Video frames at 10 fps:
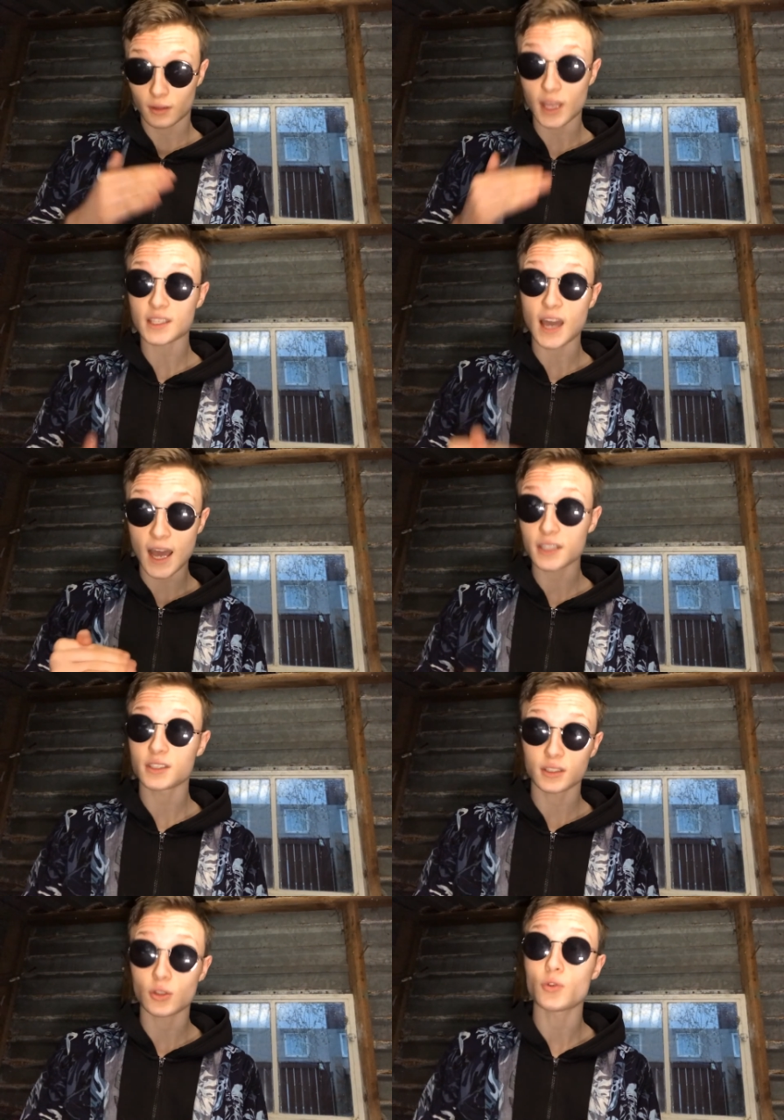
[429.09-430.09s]
let's
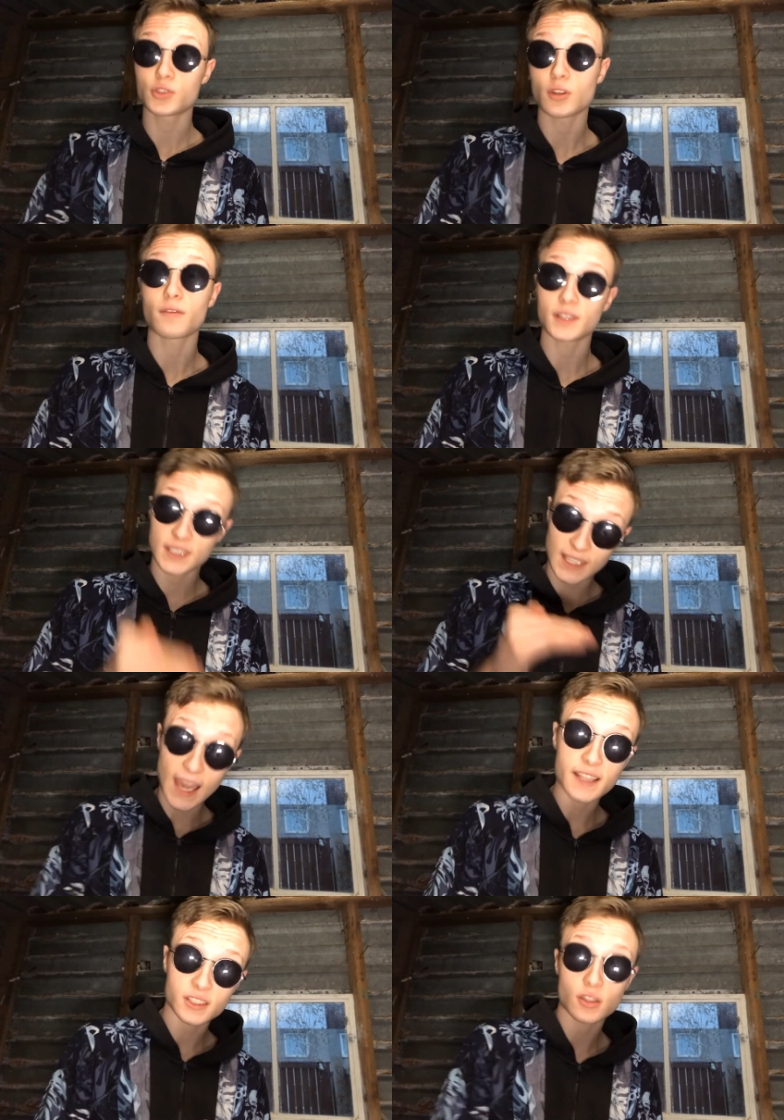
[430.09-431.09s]
actually do stuff, let's
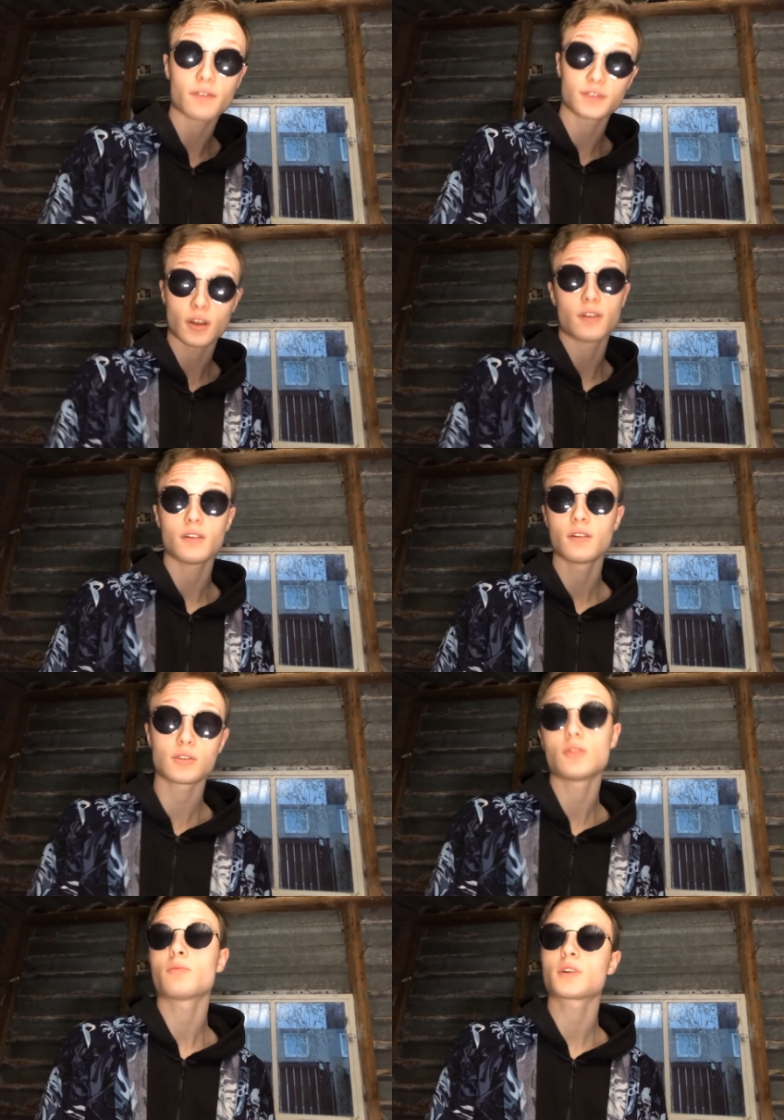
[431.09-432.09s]
get stuff done. You know,